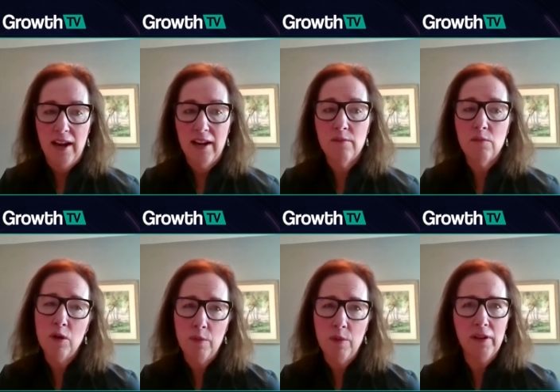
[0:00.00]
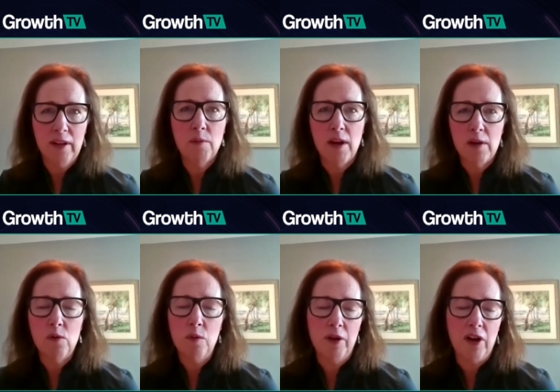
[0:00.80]
and more importantly what it
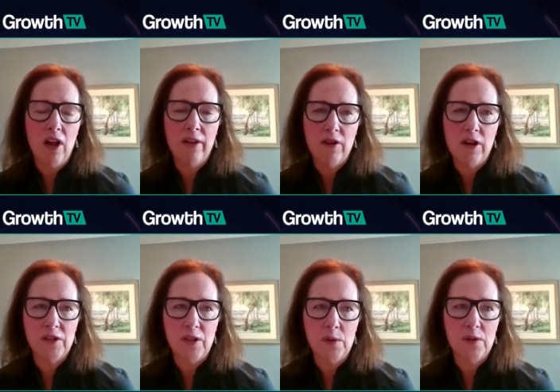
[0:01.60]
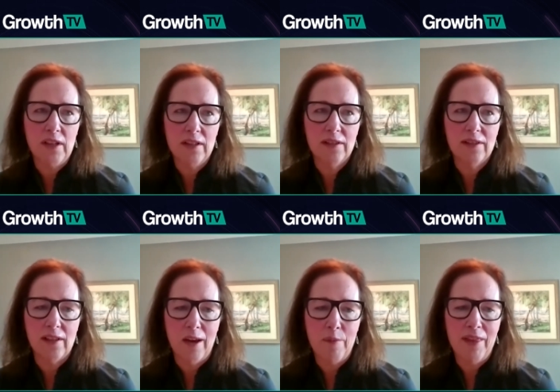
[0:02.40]
will bring all of our associates
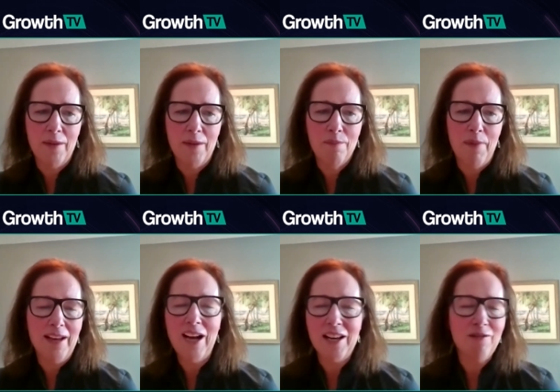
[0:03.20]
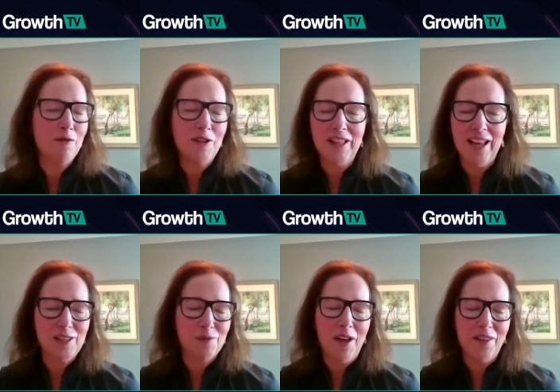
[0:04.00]
um, and they may not even
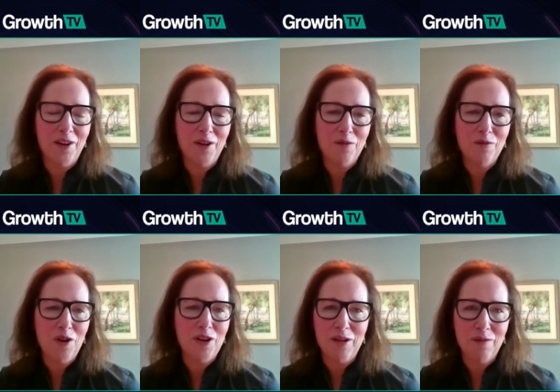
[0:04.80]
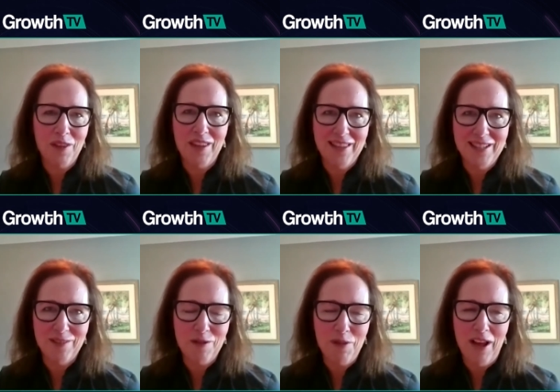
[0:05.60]
realize while they're working within the
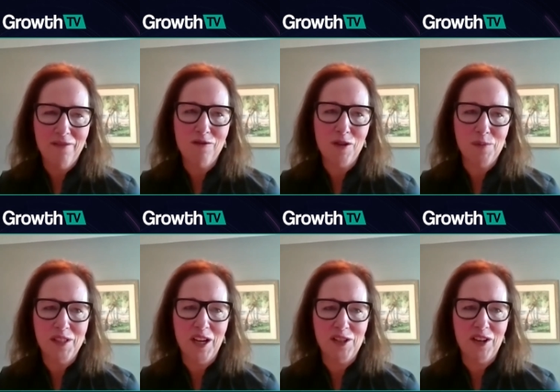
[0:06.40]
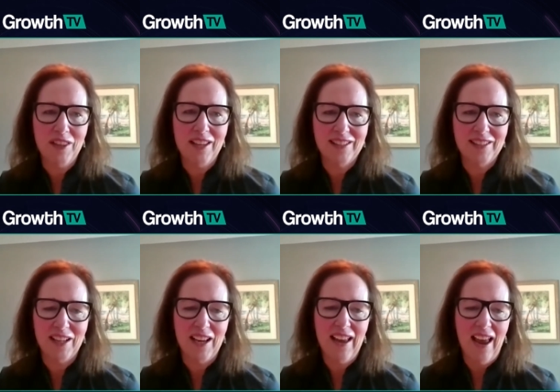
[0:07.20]
different platforms and touching things
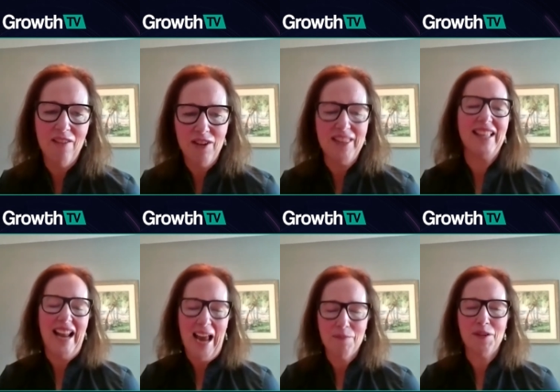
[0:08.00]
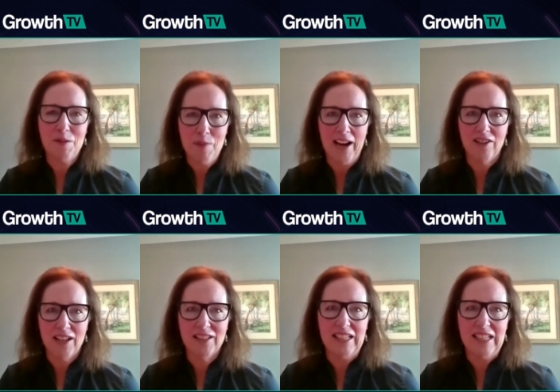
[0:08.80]
like everything that happened in the
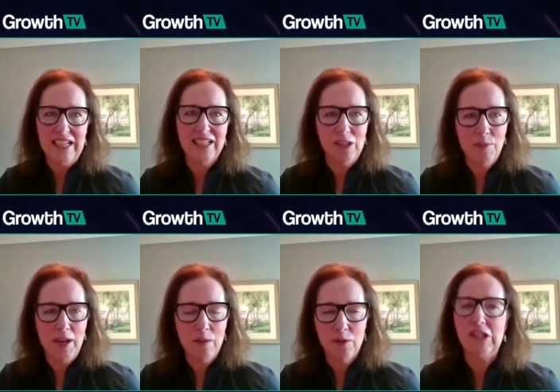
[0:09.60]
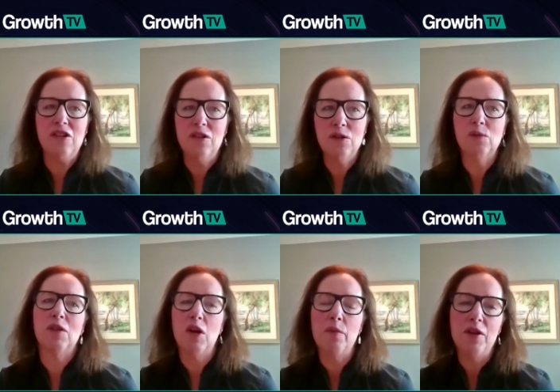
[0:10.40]
background to get to be able to use
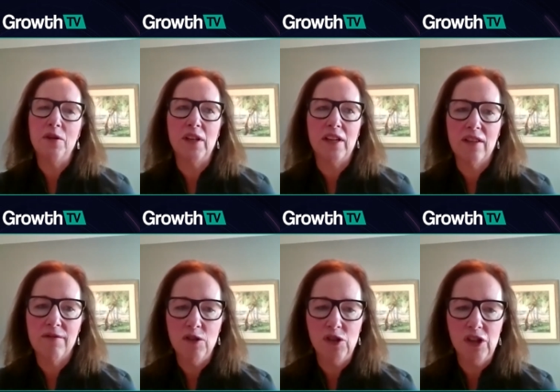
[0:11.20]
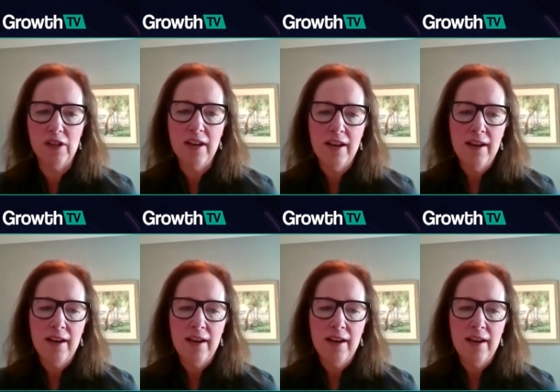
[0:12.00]
what they'll be using in the future